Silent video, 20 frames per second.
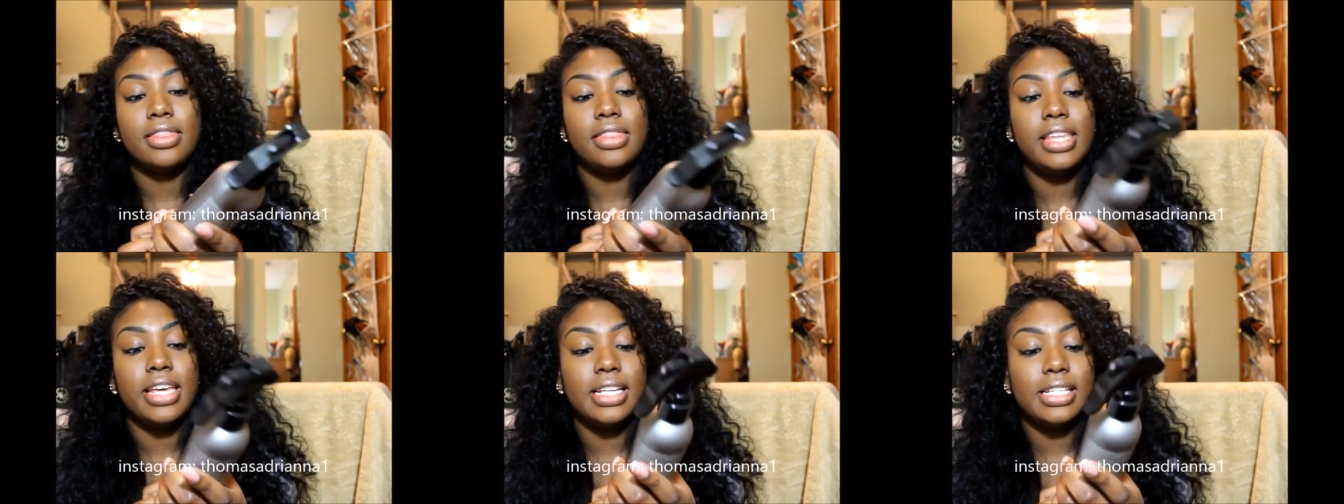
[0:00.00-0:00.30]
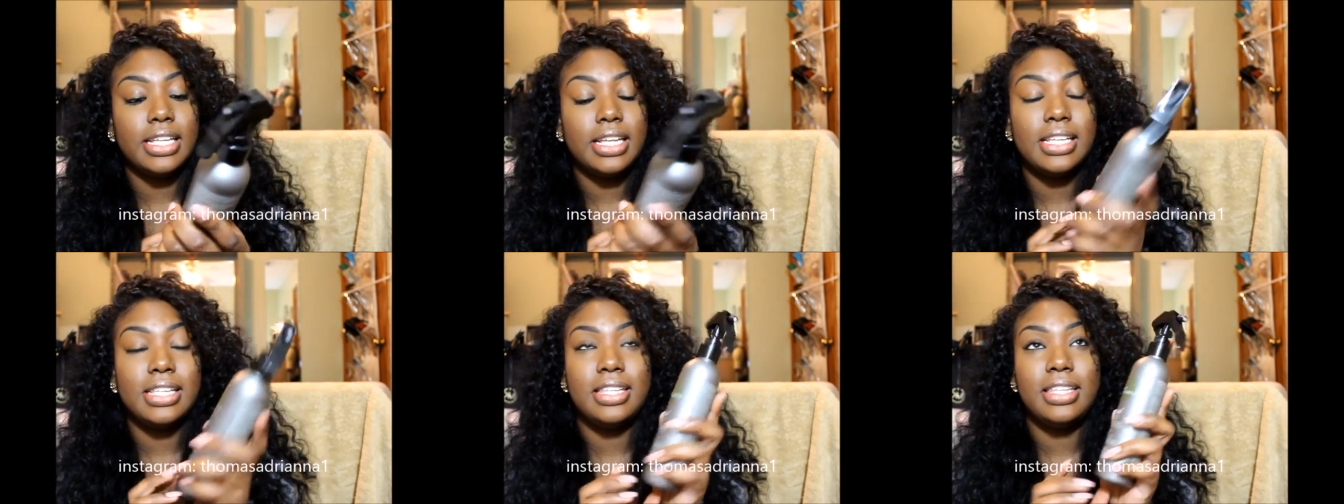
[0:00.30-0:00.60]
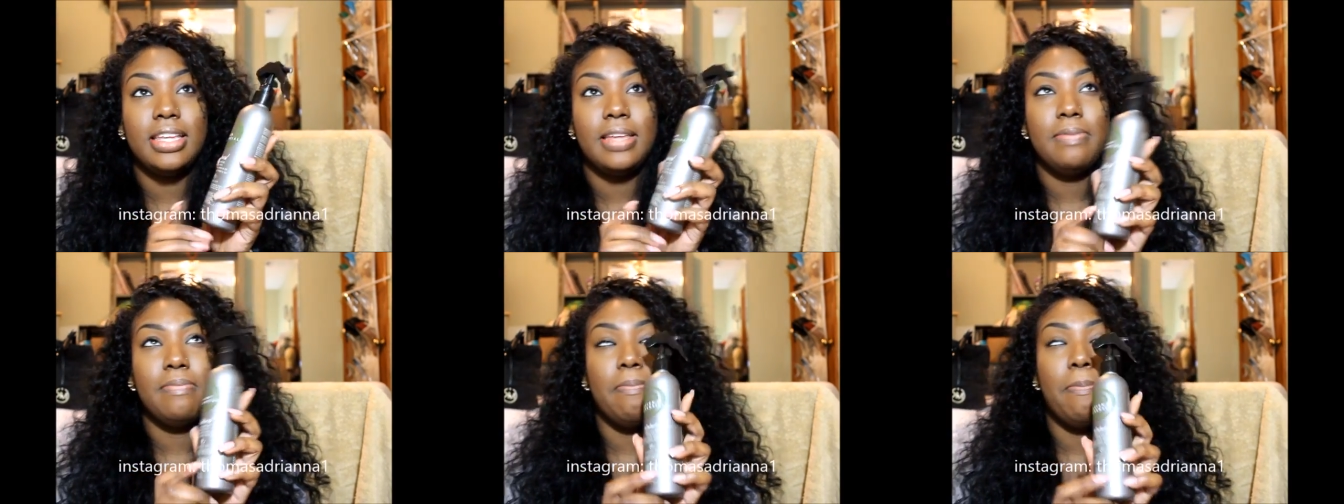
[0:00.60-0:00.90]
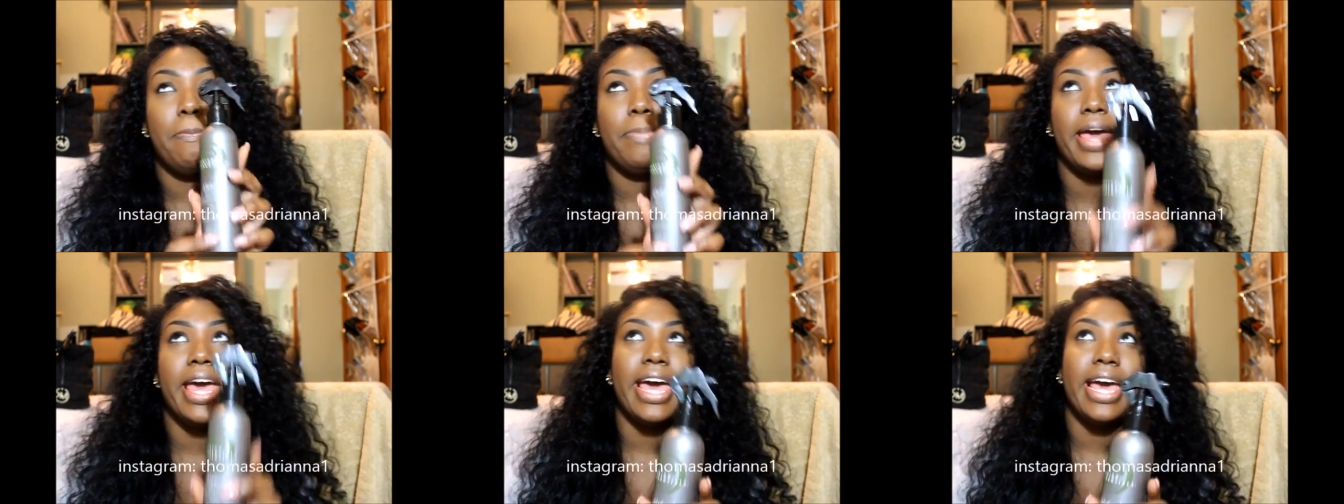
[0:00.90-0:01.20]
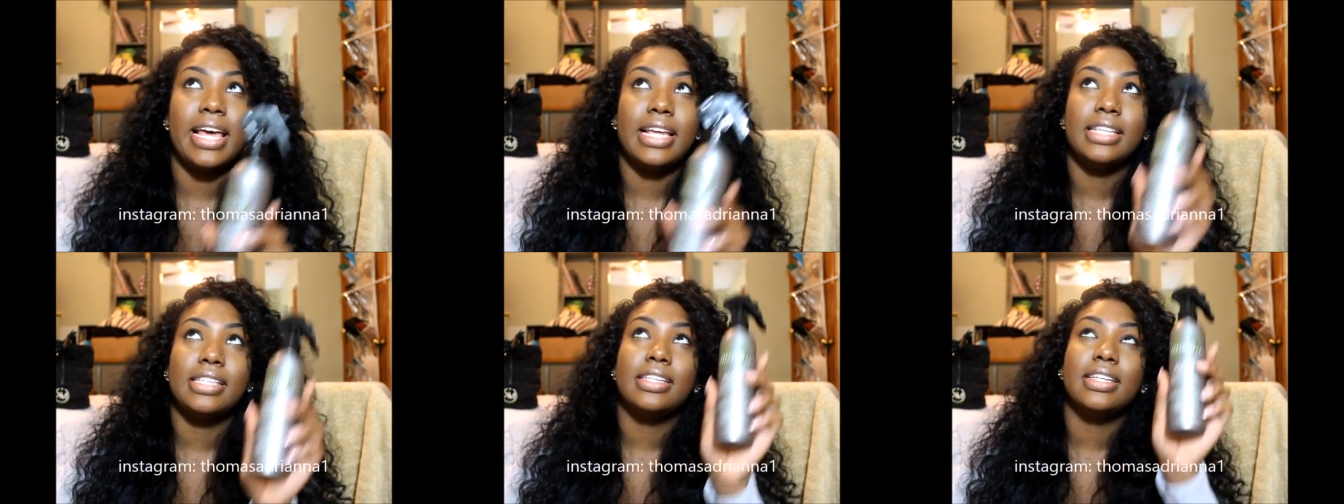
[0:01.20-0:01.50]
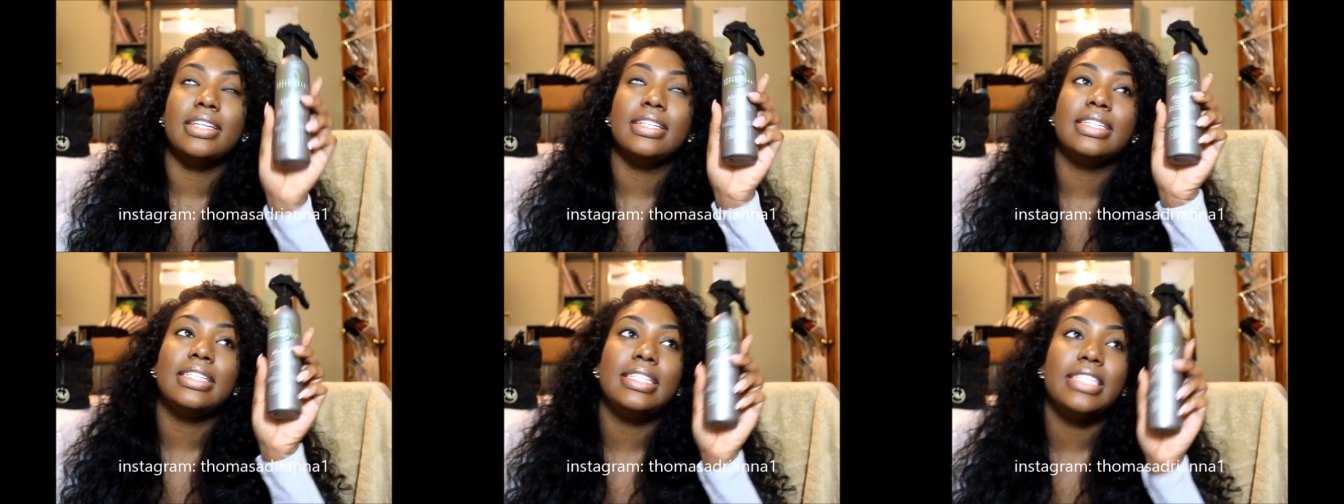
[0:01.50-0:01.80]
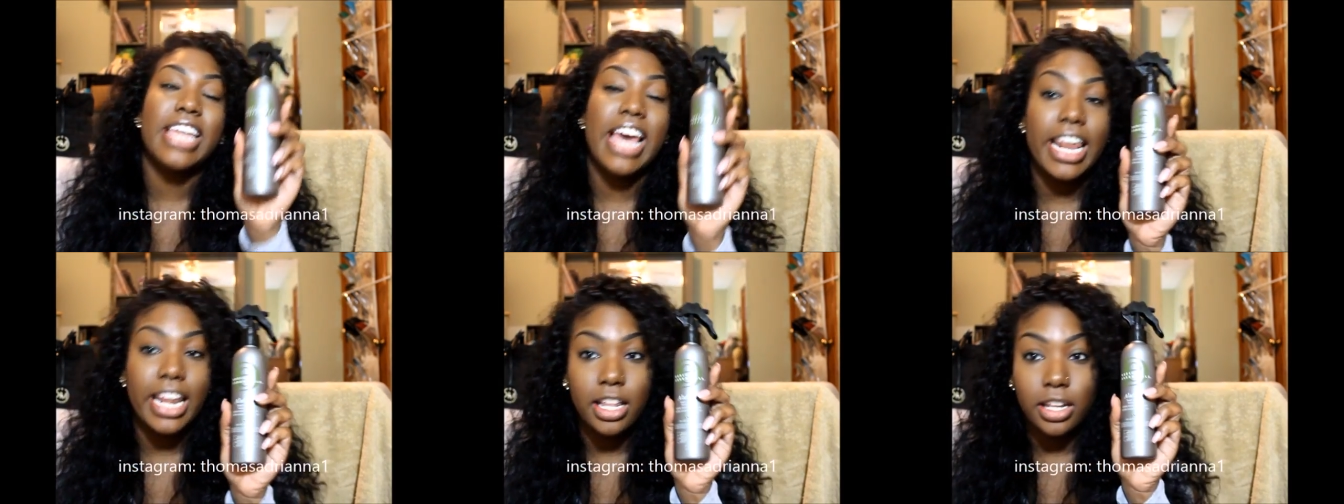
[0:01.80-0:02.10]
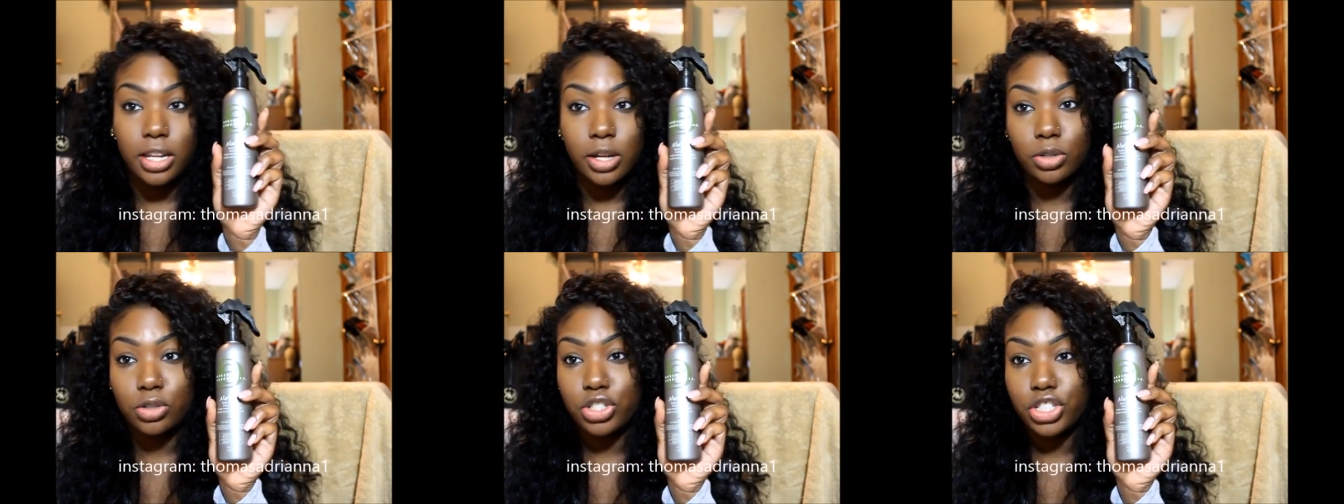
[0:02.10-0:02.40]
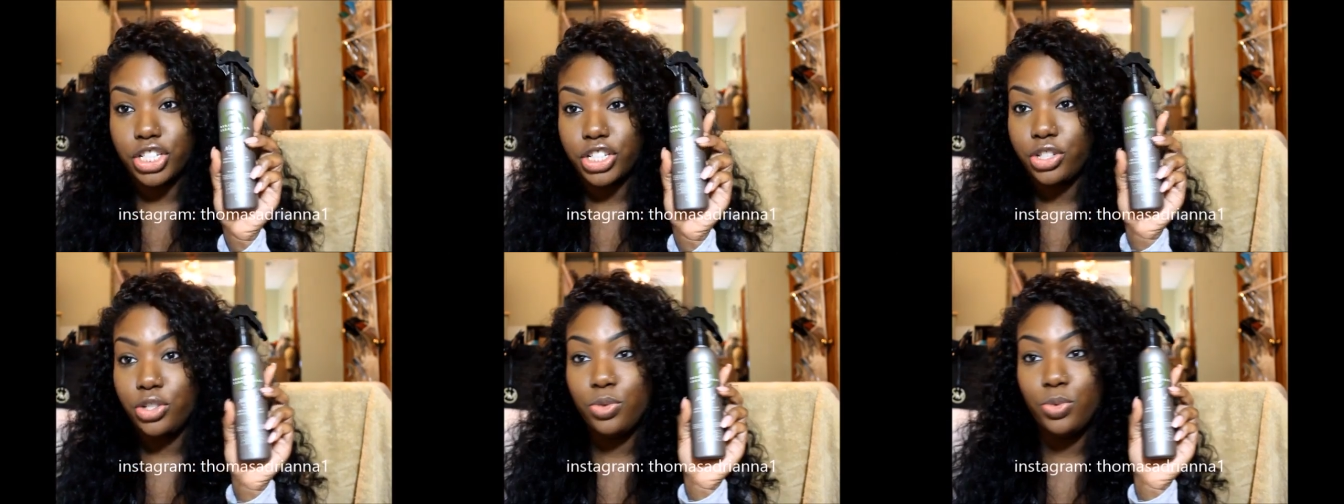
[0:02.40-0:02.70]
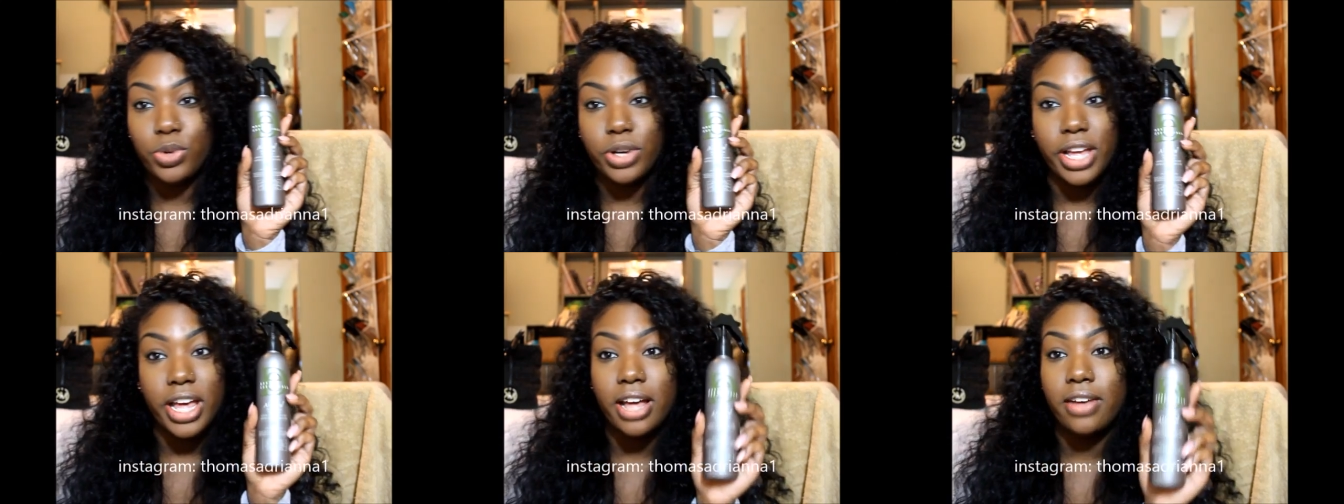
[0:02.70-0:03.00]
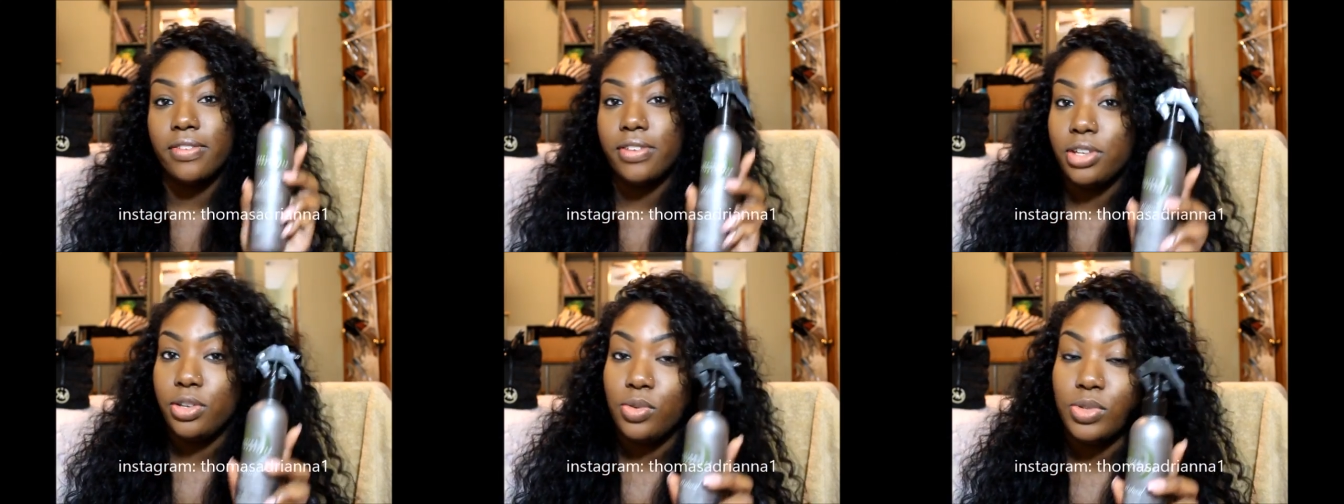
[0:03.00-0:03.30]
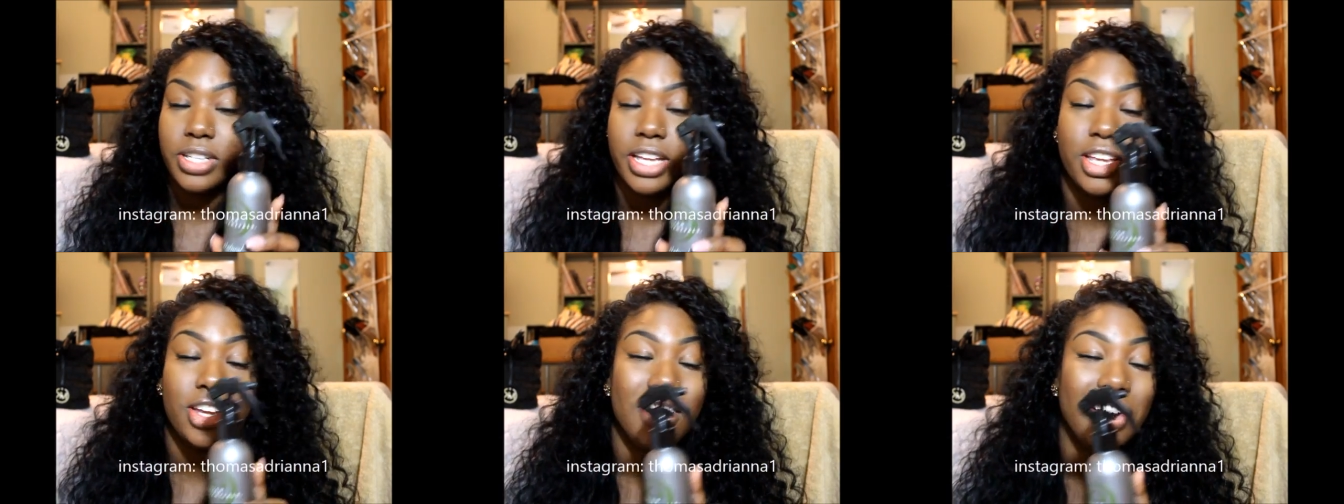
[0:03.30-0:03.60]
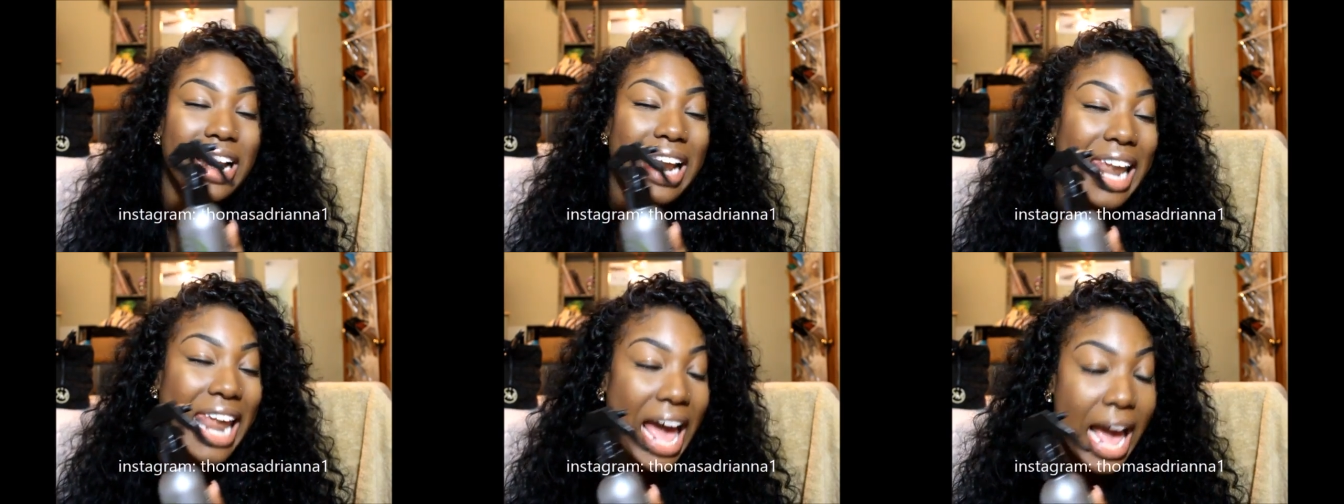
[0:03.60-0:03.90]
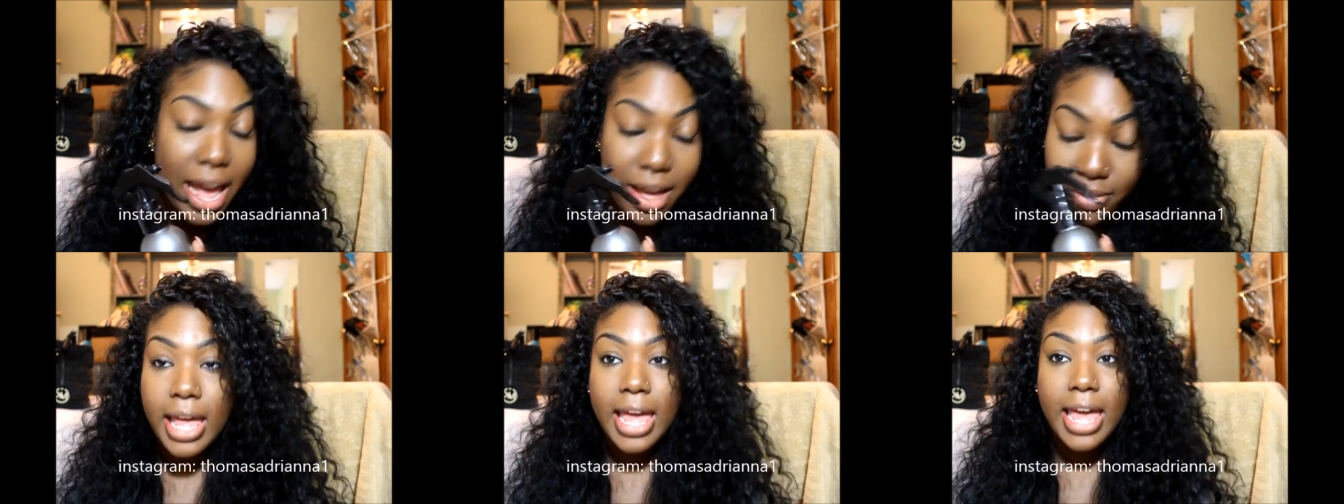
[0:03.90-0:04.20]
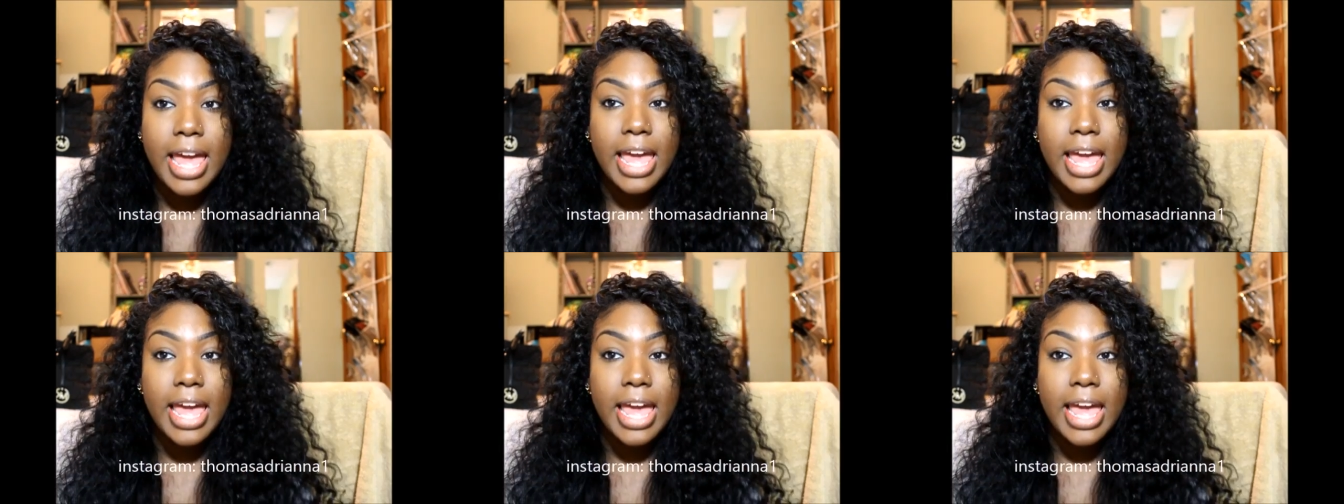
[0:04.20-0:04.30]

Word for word: This is the best setting lotion you will ever use in your life